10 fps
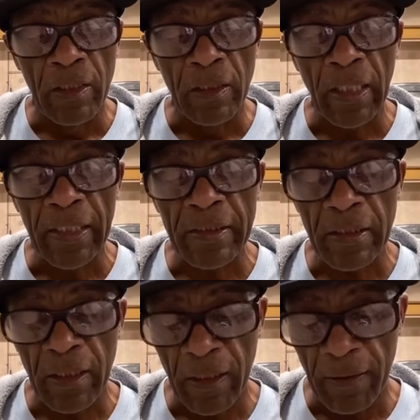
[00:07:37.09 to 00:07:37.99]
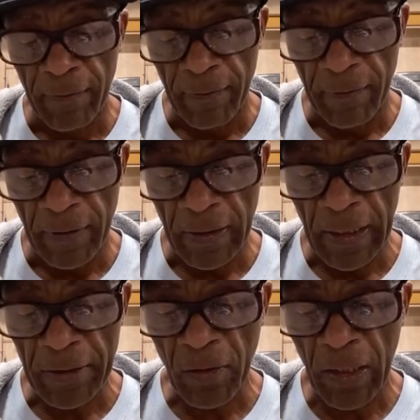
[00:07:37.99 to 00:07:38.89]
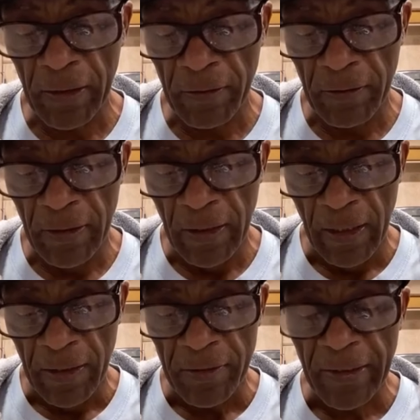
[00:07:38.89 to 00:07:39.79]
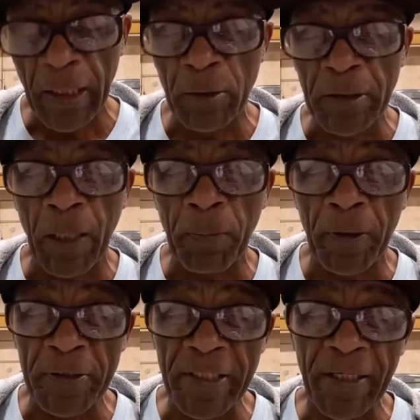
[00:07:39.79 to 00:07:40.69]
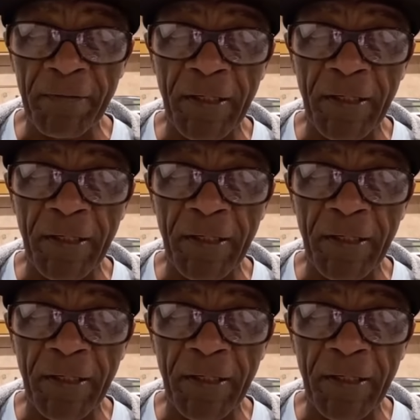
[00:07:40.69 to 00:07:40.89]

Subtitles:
let's try to stay on top of our safety. I